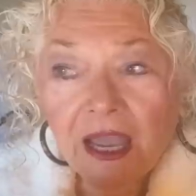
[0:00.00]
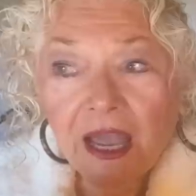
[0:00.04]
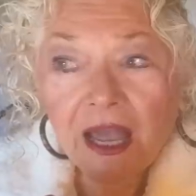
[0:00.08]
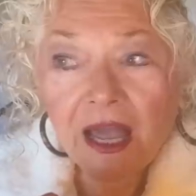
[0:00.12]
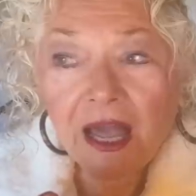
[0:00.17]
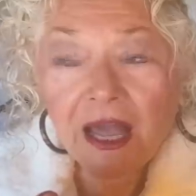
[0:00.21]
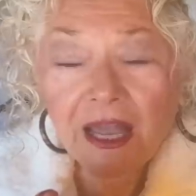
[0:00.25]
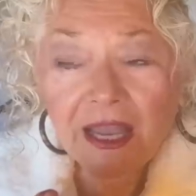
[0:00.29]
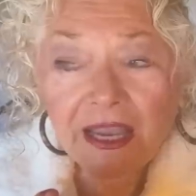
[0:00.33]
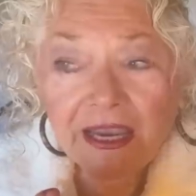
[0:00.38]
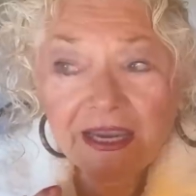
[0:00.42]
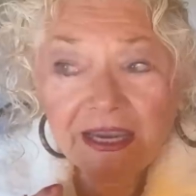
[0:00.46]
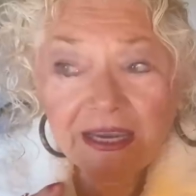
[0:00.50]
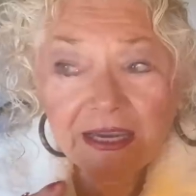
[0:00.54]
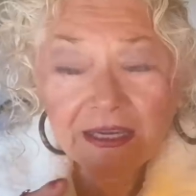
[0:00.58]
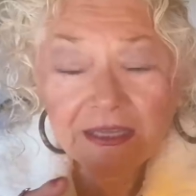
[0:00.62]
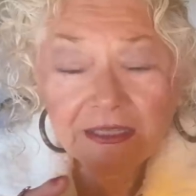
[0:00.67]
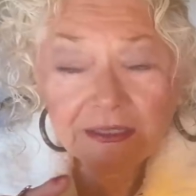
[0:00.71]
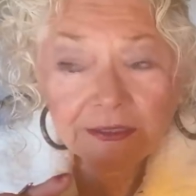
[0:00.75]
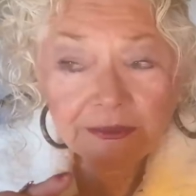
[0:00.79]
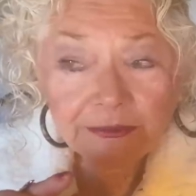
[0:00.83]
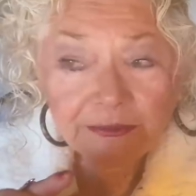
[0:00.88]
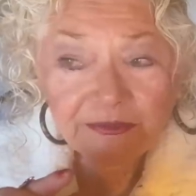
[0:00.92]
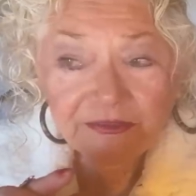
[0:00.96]
I
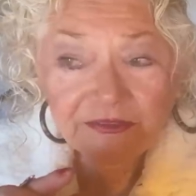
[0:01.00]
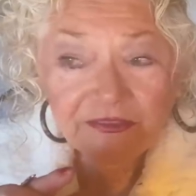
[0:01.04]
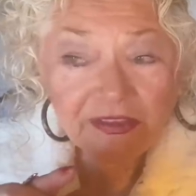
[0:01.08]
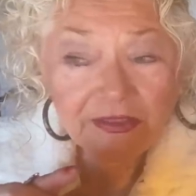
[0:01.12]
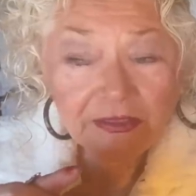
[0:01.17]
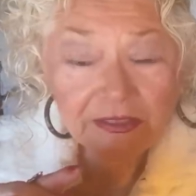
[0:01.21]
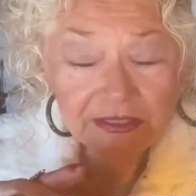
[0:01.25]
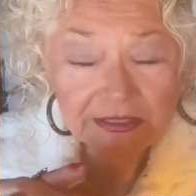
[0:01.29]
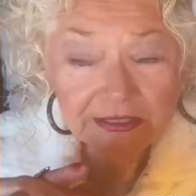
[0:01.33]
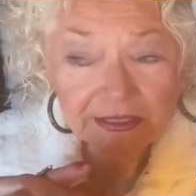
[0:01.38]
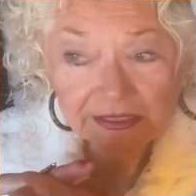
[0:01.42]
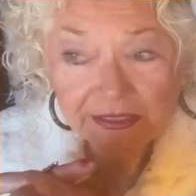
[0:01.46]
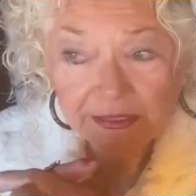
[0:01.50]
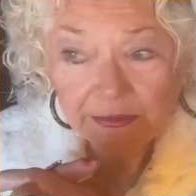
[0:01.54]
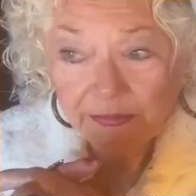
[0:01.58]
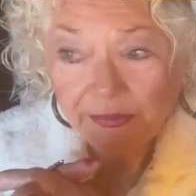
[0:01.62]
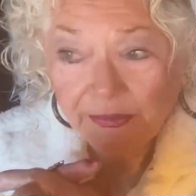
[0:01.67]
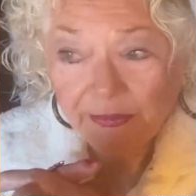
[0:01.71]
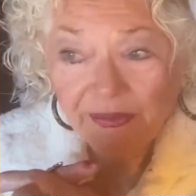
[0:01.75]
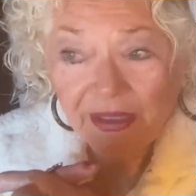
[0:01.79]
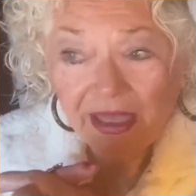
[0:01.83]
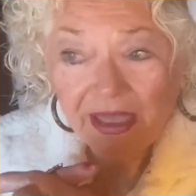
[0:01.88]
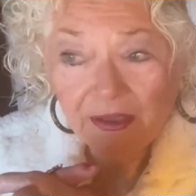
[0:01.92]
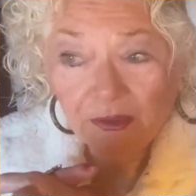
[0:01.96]
fell asleep
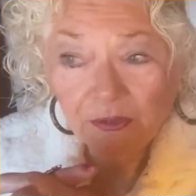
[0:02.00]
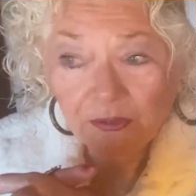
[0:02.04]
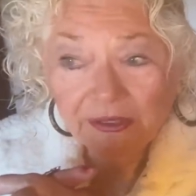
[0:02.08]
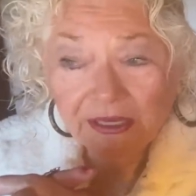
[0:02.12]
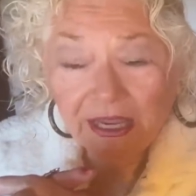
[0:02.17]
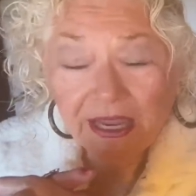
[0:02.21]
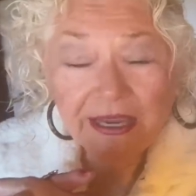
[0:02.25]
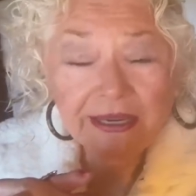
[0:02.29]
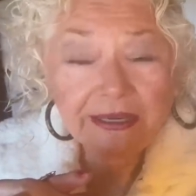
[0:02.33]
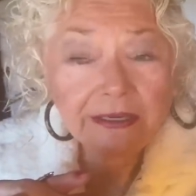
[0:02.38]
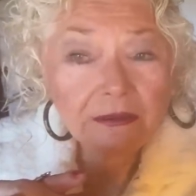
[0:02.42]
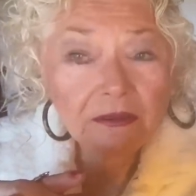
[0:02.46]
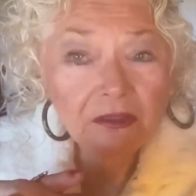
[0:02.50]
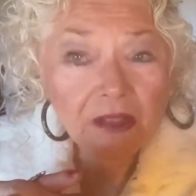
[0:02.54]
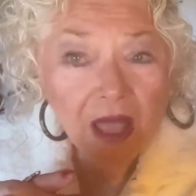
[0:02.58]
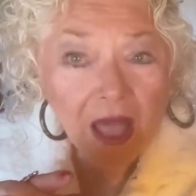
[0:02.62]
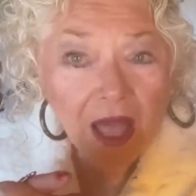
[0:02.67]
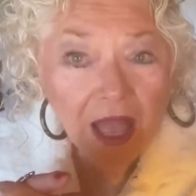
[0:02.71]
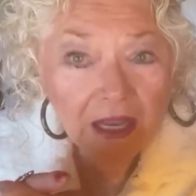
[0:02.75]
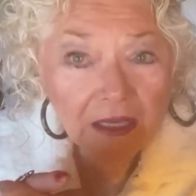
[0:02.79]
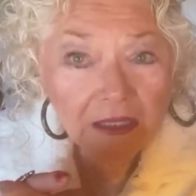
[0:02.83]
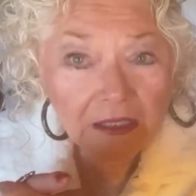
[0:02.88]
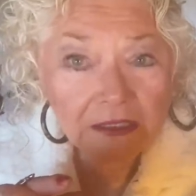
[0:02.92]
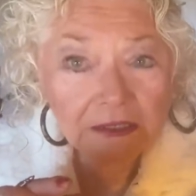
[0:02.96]
about 8
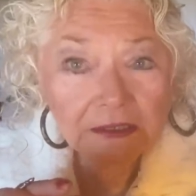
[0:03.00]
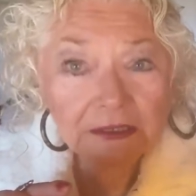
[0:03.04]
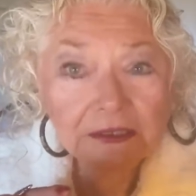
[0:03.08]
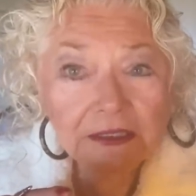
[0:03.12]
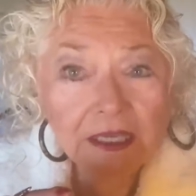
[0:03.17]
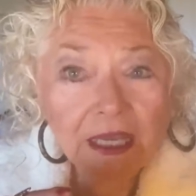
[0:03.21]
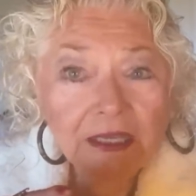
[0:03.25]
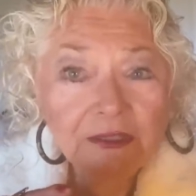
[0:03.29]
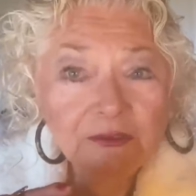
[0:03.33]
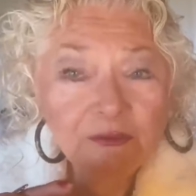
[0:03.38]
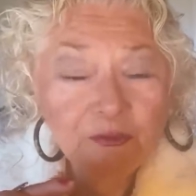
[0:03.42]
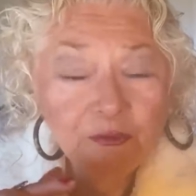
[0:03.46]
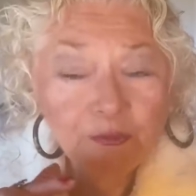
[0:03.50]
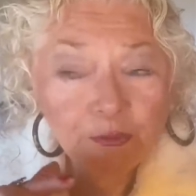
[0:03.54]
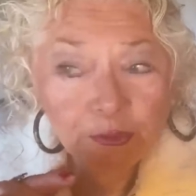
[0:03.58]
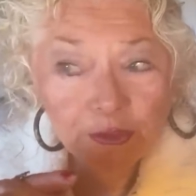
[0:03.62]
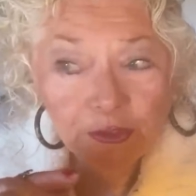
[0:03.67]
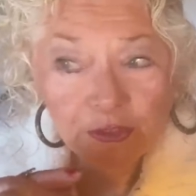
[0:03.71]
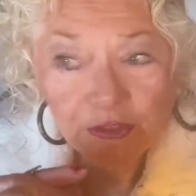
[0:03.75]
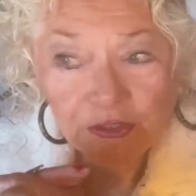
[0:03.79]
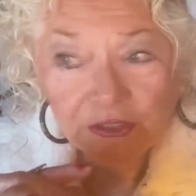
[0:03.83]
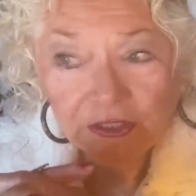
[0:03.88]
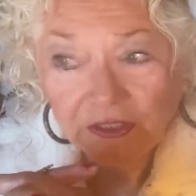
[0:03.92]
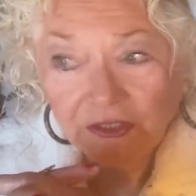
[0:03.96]
o'clock,
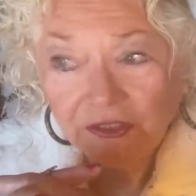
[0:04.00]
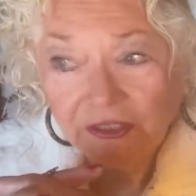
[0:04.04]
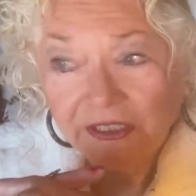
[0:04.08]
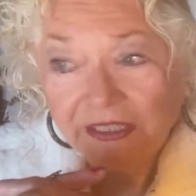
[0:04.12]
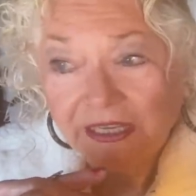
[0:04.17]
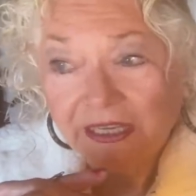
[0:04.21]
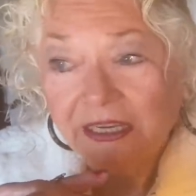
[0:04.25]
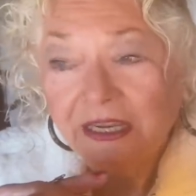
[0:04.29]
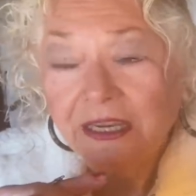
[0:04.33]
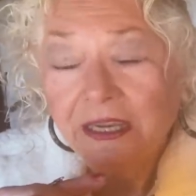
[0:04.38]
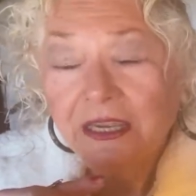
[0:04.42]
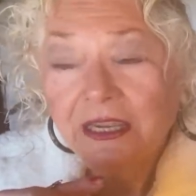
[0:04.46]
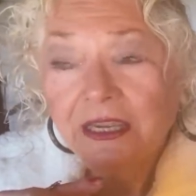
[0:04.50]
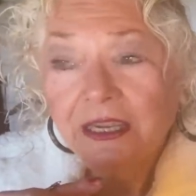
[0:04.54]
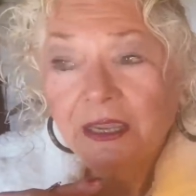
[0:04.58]
unfortunately.